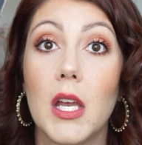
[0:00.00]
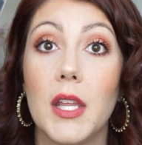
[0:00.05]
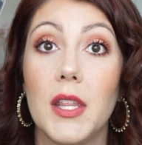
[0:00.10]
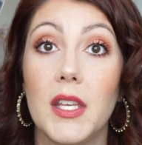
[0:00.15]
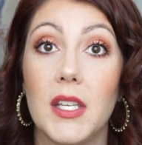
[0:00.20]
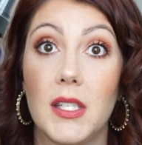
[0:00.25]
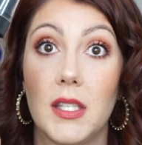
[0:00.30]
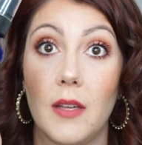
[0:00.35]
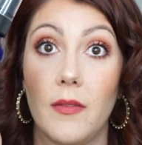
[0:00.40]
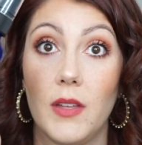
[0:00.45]

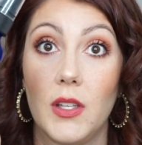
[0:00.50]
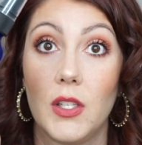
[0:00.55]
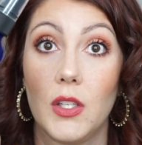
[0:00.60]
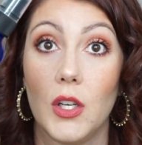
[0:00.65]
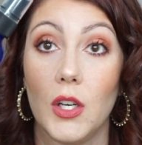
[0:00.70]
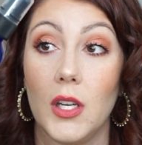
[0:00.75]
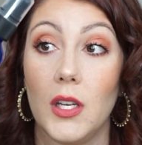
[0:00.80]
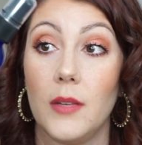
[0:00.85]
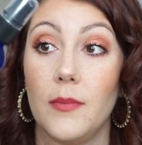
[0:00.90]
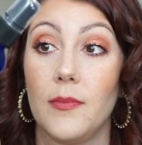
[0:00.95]
This stuff is
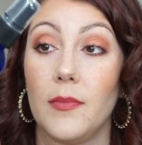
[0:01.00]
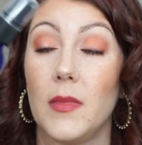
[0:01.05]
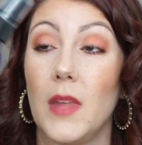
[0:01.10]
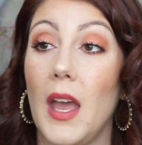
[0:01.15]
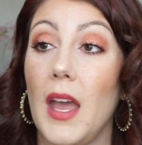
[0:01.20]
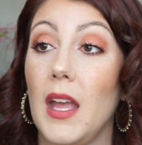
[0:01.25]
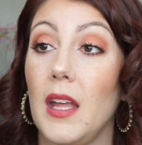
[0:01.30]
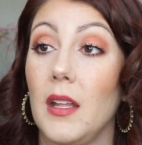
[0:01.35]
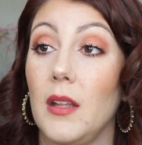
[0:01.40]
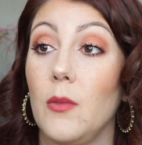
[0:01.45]
good,
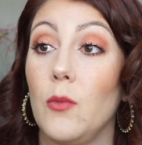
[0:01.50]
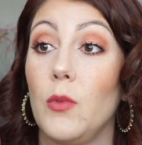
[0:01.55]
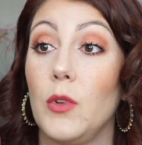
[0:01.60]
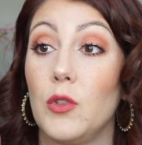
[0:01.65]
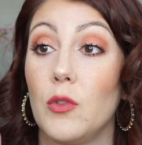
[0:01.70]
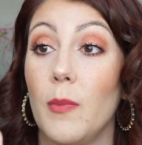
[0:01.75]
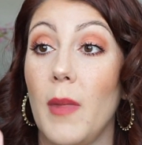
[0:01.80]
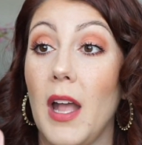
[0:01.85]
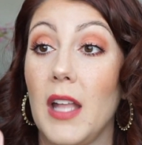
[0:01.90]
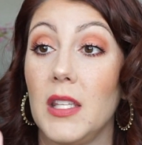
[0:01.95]

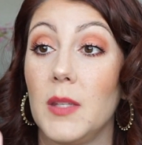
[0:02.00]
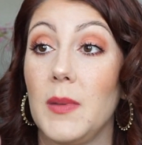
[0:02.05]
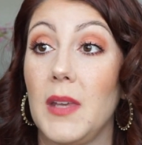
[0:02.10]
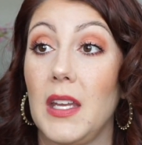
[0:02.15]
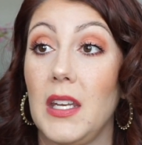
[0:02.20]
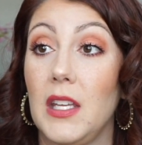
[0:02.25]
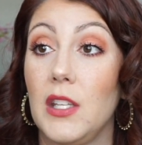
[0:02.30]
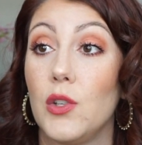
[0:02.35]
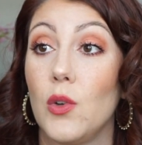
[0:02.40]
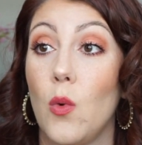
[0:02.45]
which reminds me I
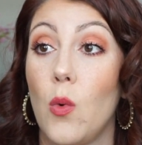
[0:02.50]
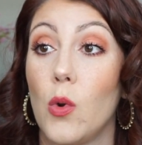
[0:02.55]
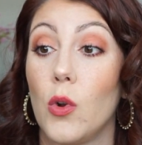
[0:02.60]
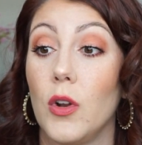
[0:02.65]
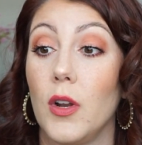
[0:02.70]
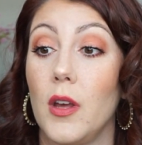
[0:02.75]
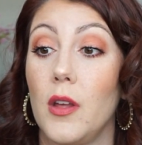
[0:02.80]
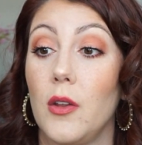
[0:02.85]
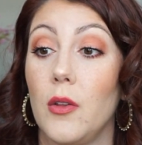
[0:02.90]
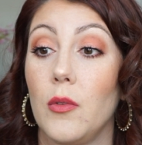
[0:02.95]
need to
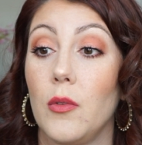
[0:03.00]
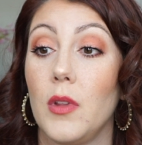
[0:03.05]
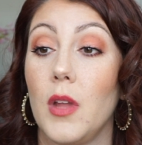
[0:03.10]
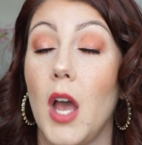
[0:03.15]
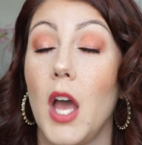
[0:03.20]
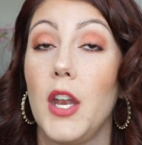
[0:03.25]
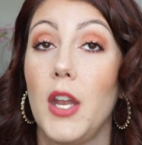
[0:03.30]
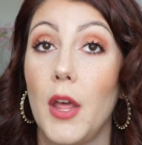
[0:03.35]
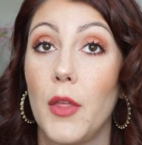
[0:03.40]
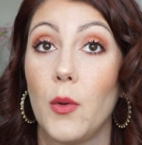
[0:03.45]
order
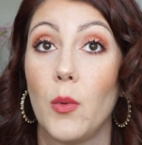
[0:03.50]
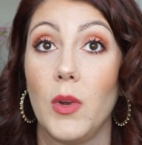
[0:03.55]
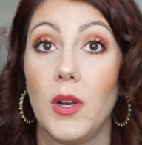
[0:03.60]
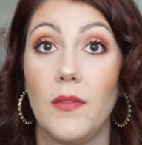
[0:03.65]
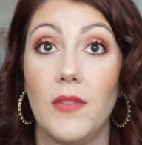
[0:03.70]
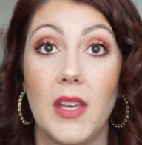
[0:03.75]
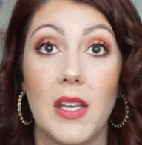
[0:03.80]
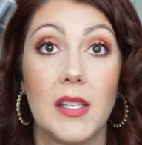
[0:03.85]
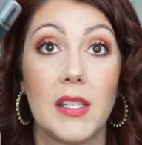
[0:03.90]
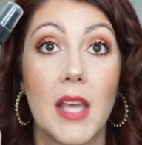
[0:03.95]
another one
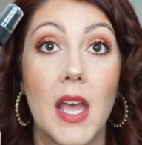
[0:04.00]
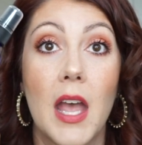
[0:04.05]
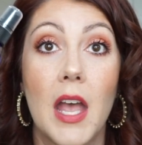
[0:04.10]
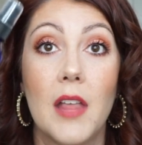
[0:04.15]
of these.